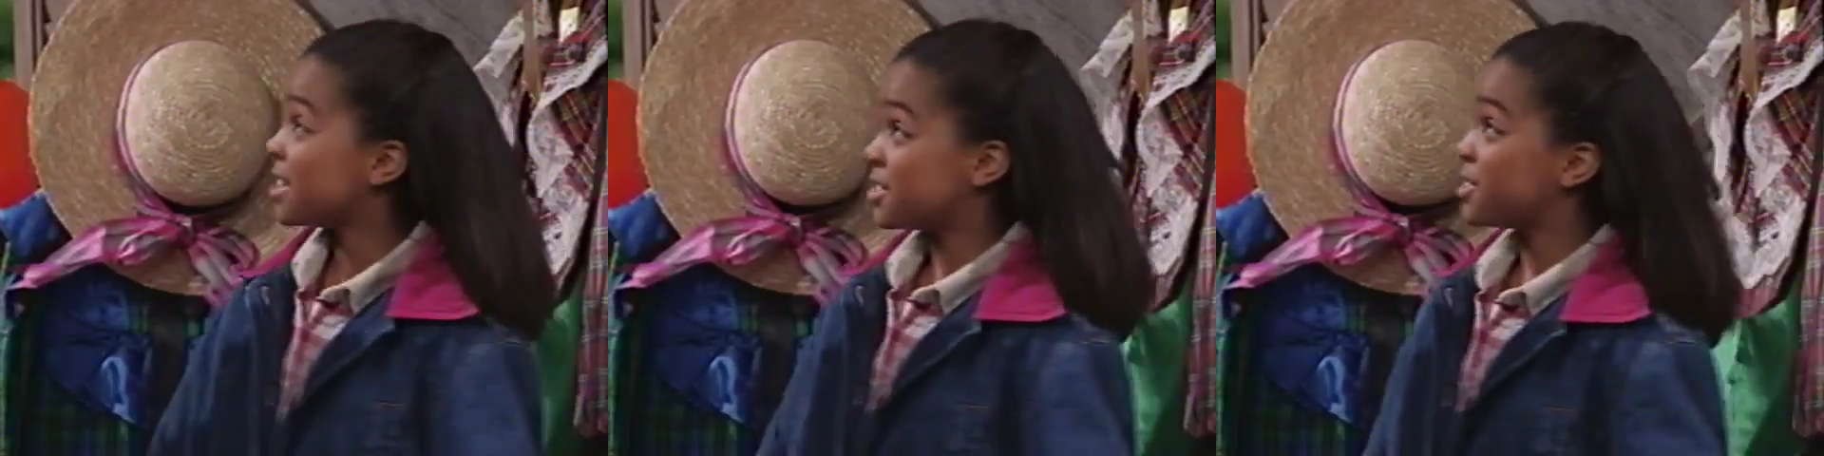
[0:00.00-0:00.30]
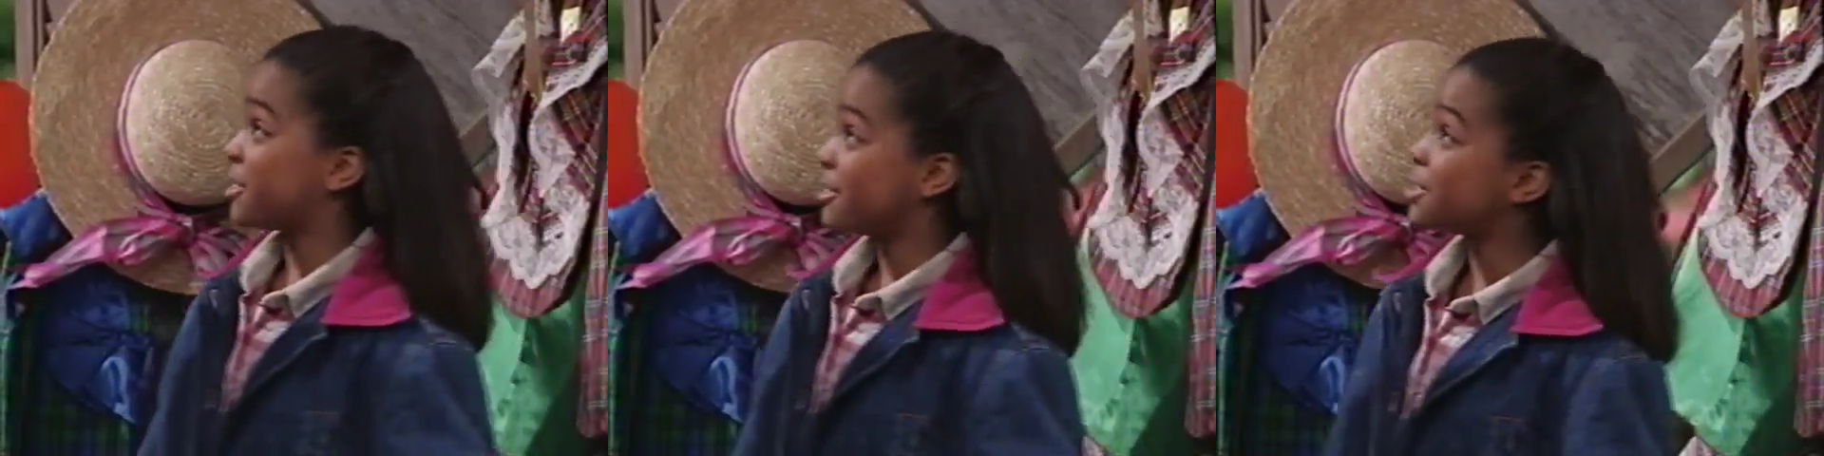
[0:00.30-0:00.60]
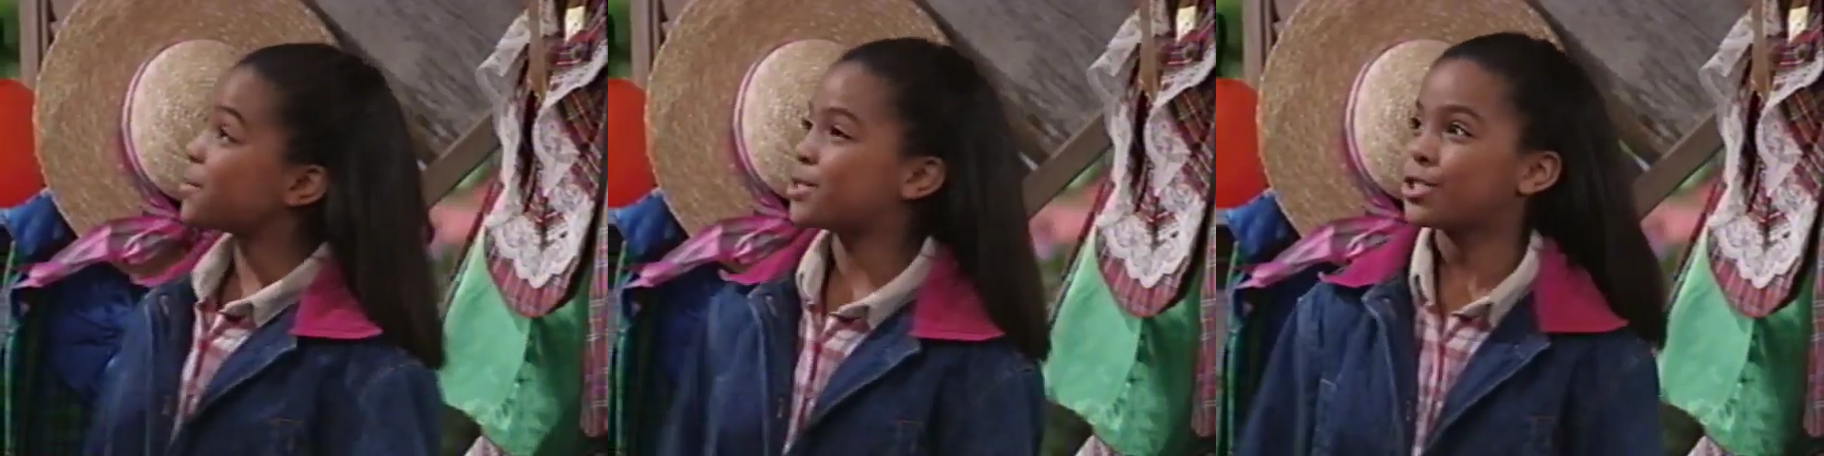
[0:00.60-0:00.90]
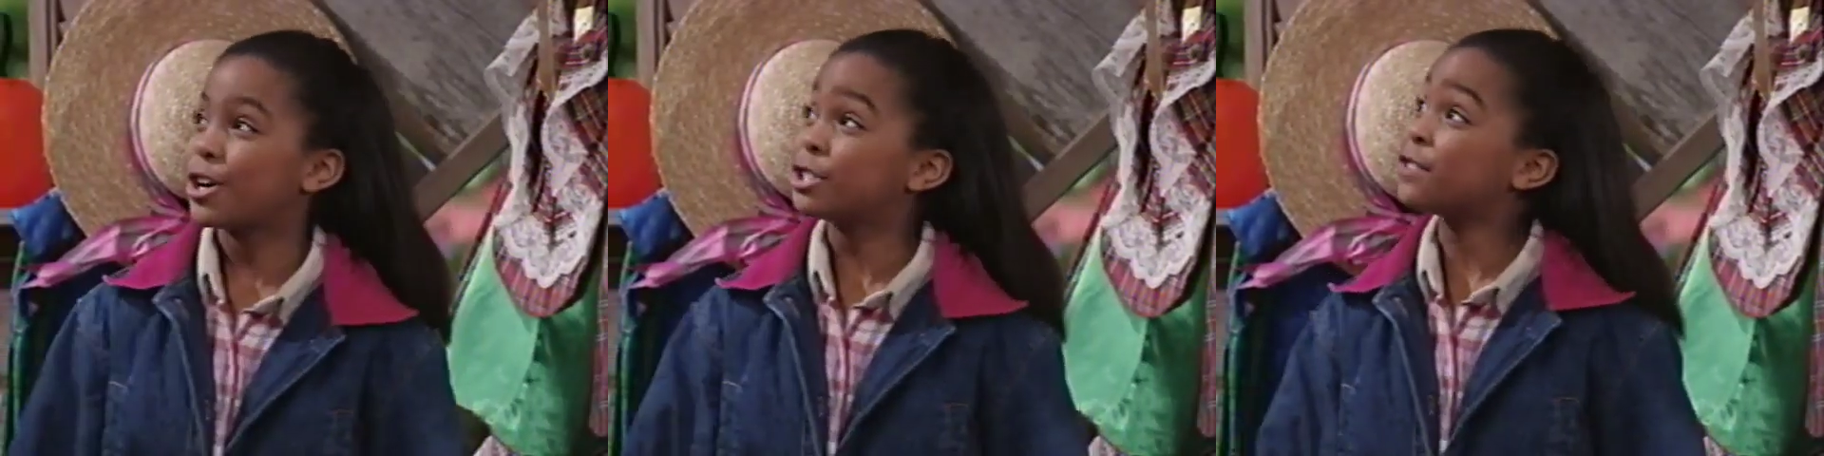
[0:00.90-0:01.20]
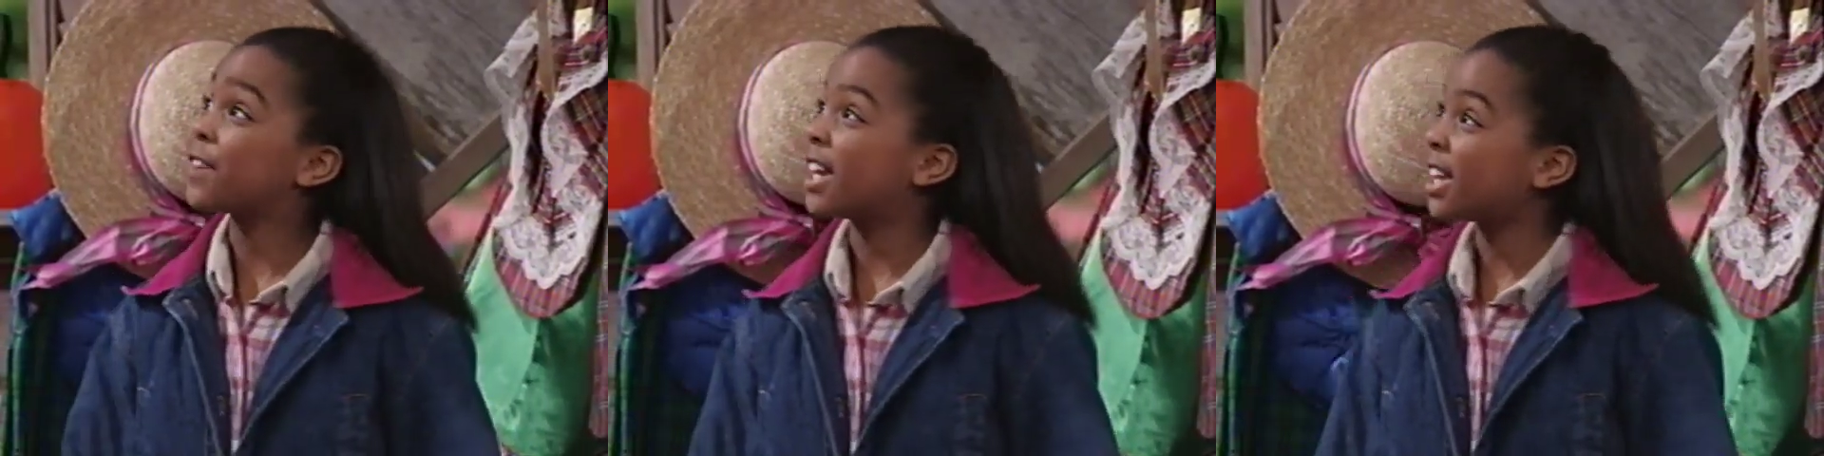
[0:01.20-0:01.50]
And she's also in charge
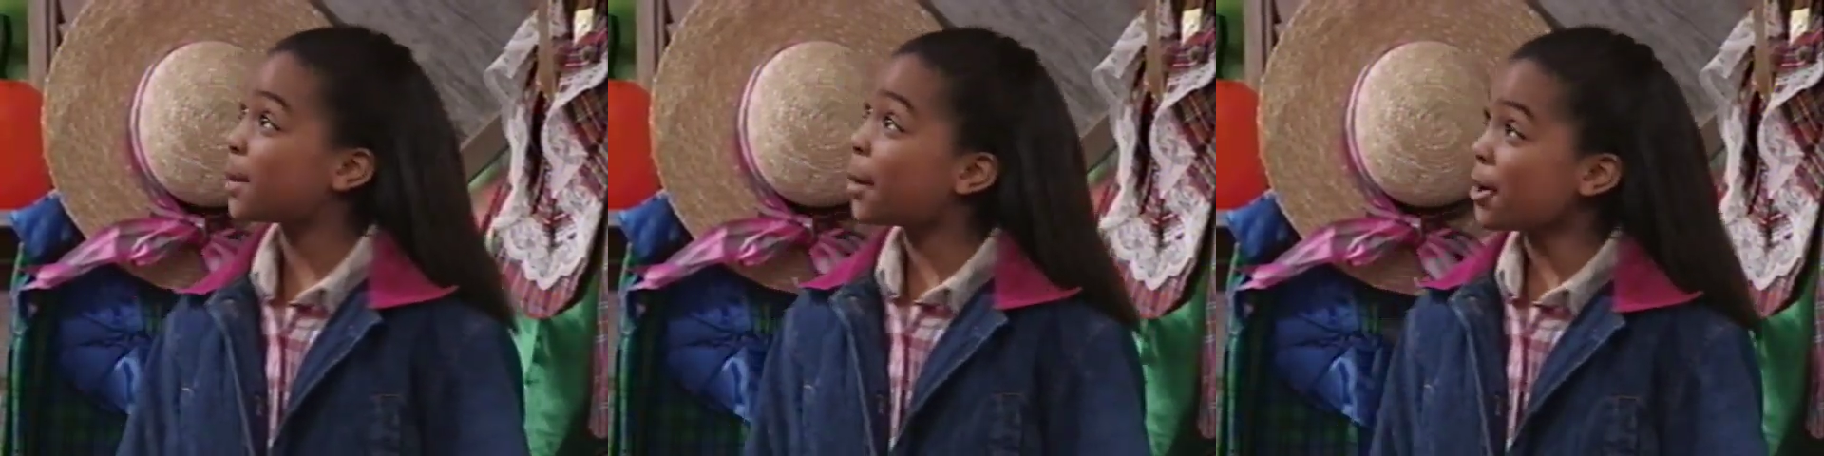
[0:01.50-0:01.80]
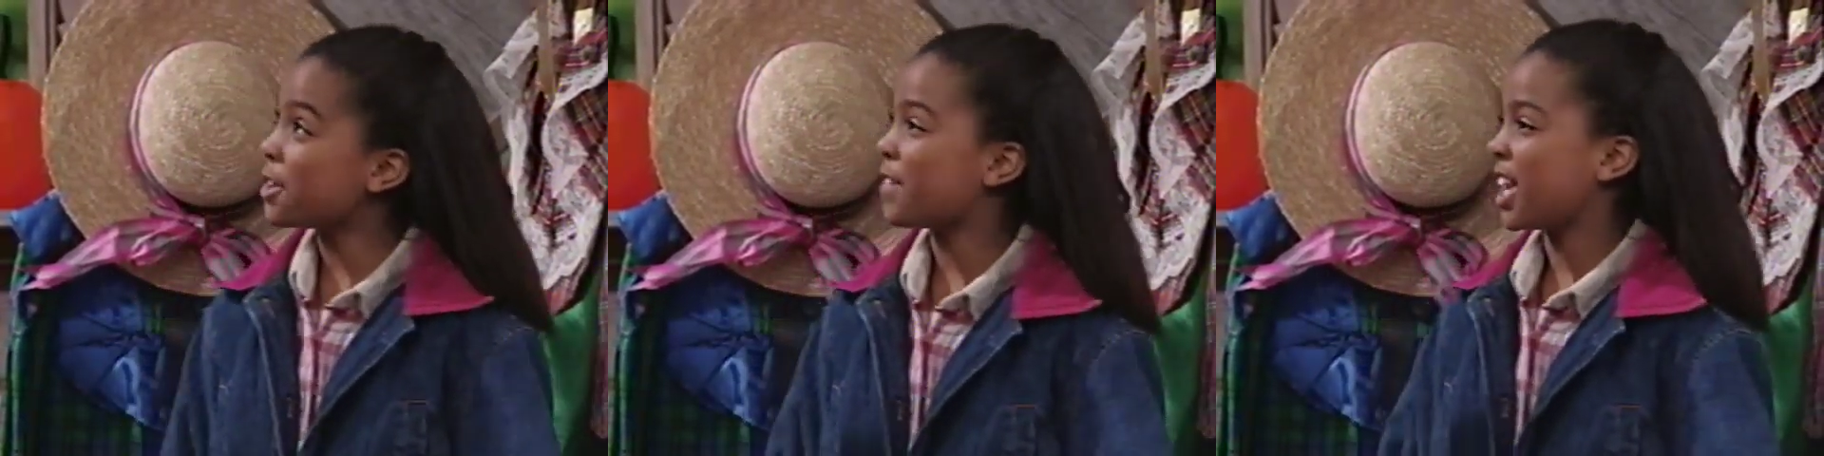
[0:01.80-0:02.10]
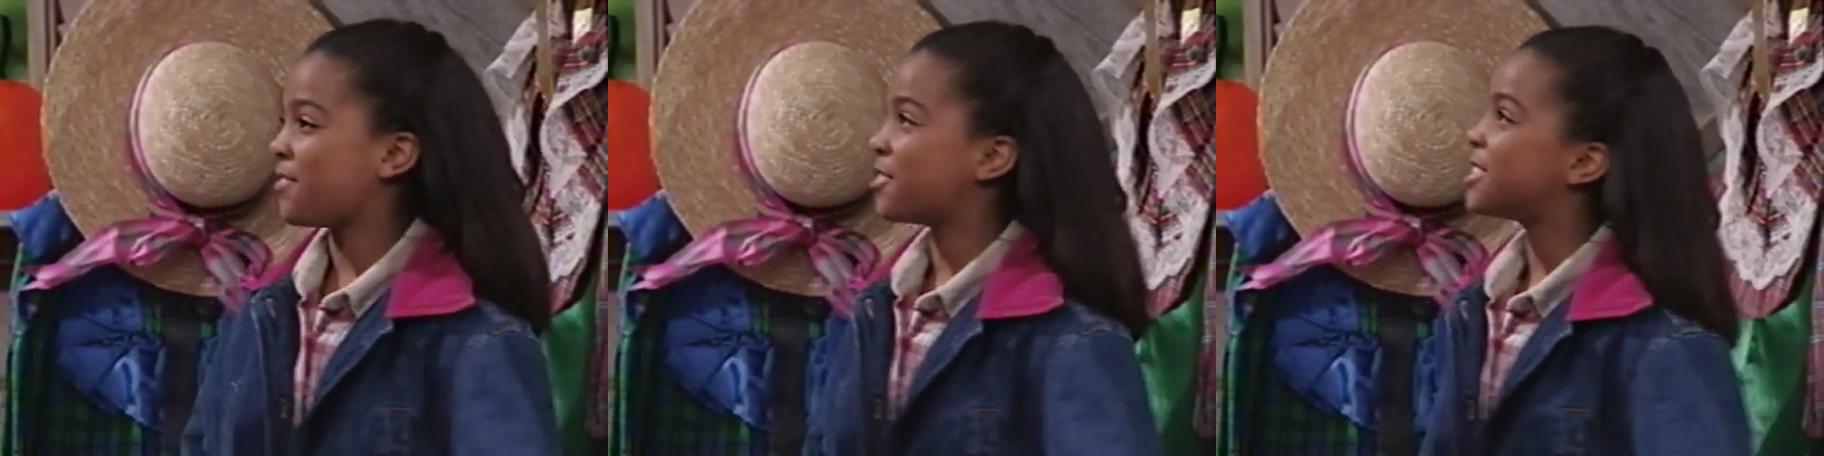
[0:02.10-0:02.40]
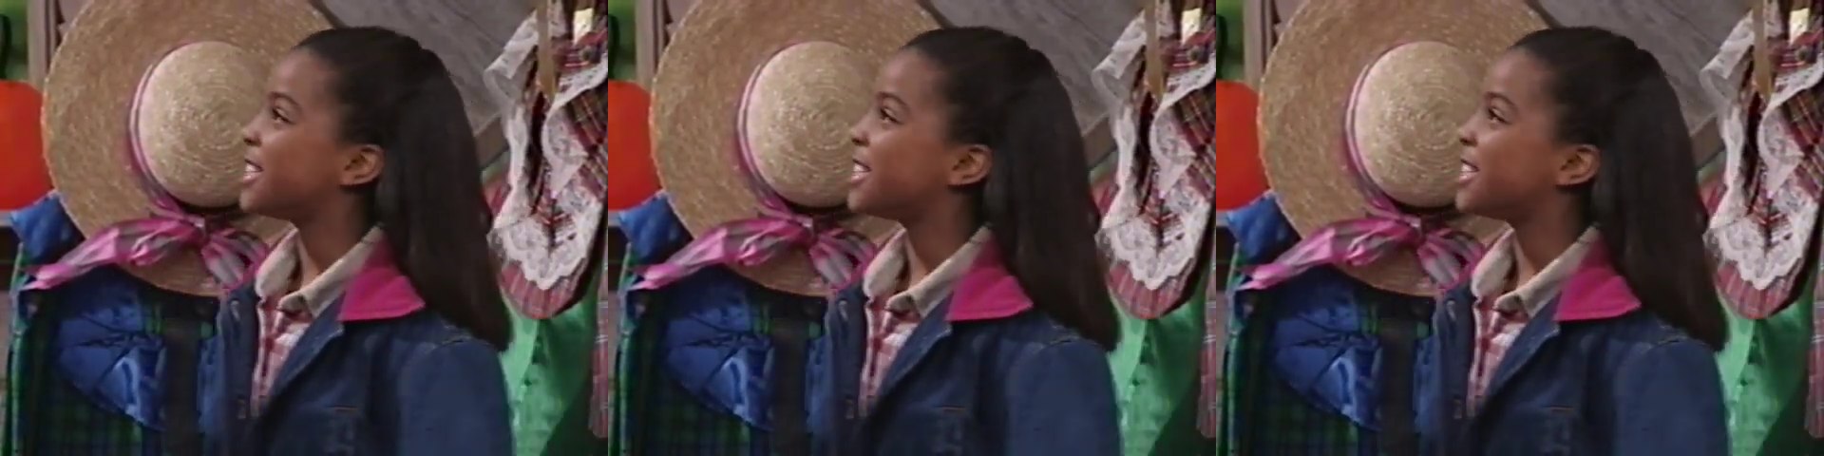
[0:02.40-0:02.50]
of getting the party ready for